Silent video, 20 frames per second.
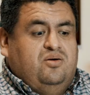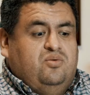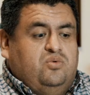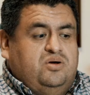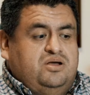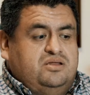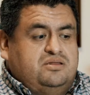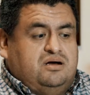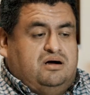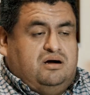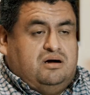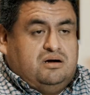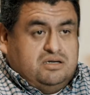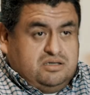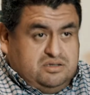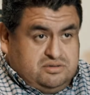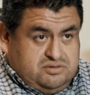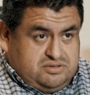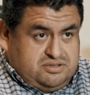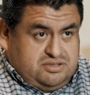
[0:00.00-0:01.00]
With
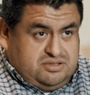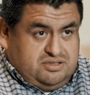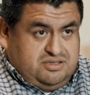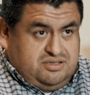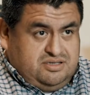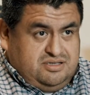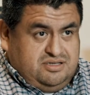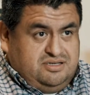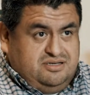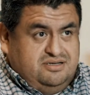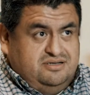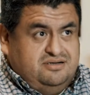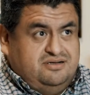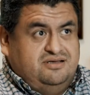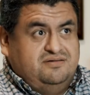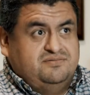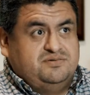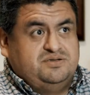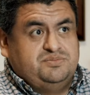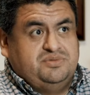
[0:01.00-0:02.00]
Argos, it
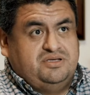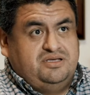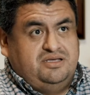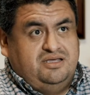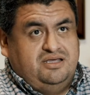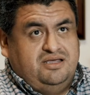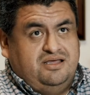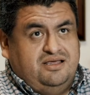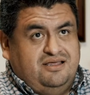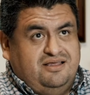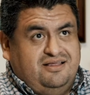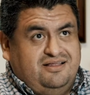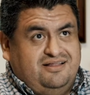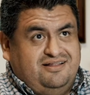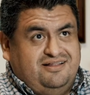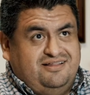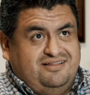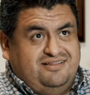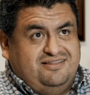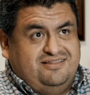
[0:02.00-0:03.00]
gives me
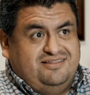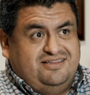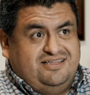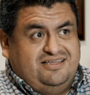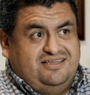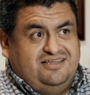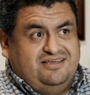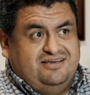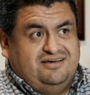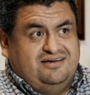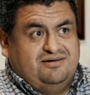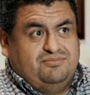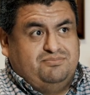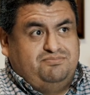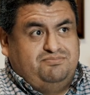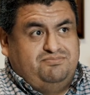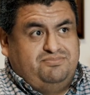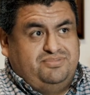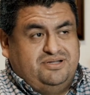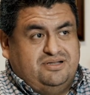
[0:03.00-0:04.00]
the
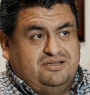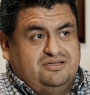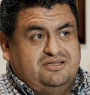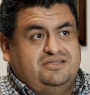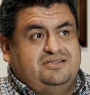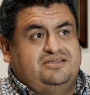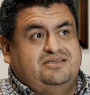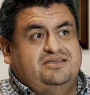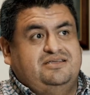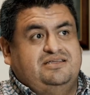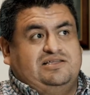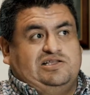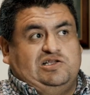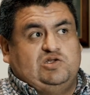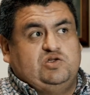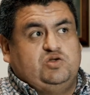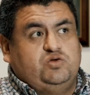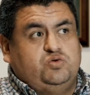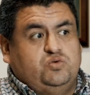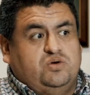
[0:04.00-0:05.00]
ability
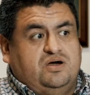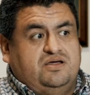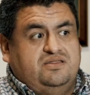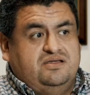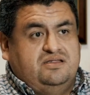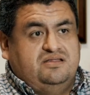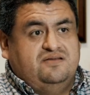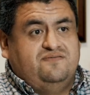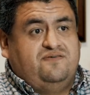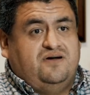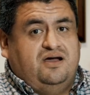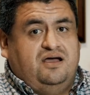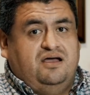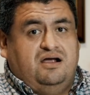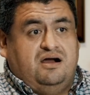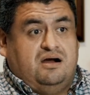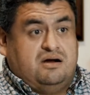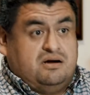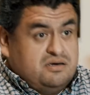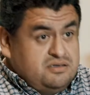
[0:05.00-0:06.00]
to identify
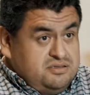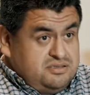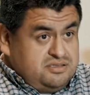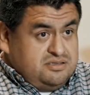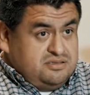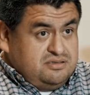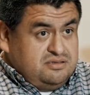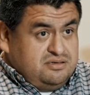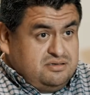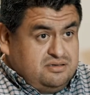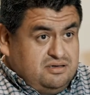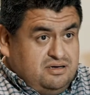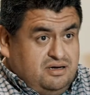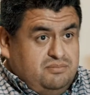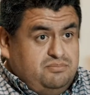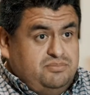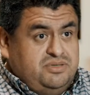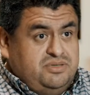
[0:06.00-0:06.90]
errors on